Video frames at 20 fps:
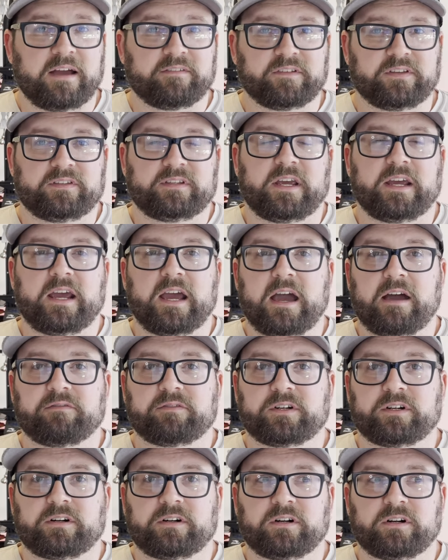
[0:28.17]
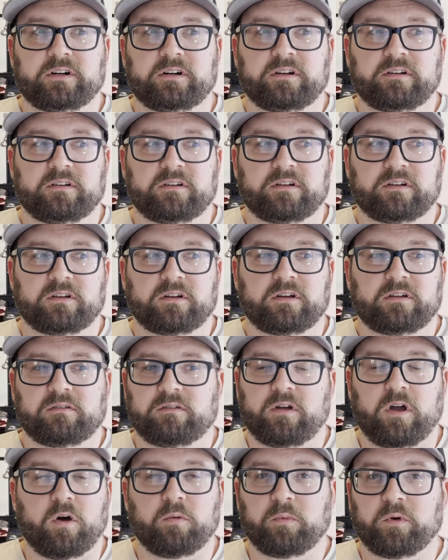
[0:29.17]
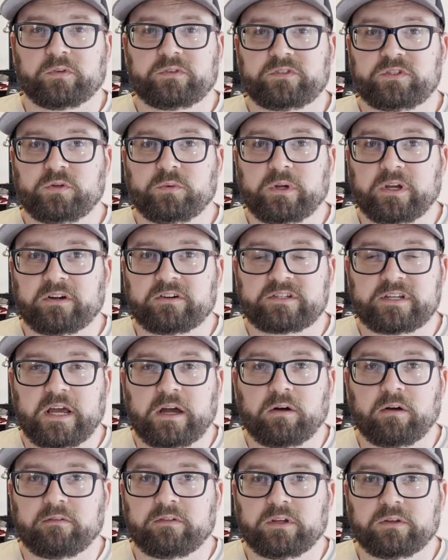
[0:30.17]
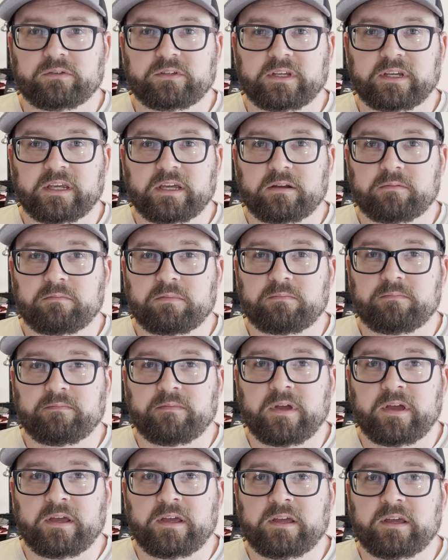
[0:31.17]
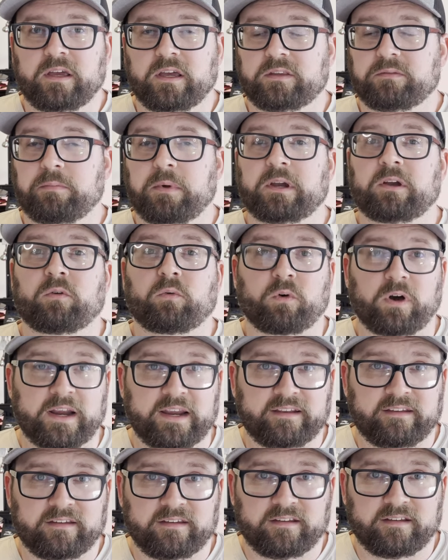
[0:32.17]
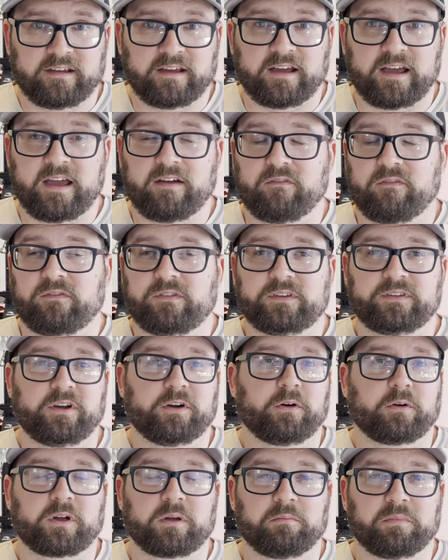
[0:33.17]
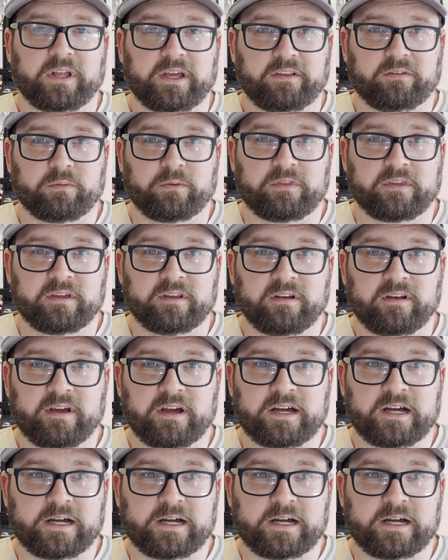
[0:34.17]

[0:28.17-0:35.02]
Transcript: have to say after almost 2 years now of using it, it's been great. I have zero complaints with it,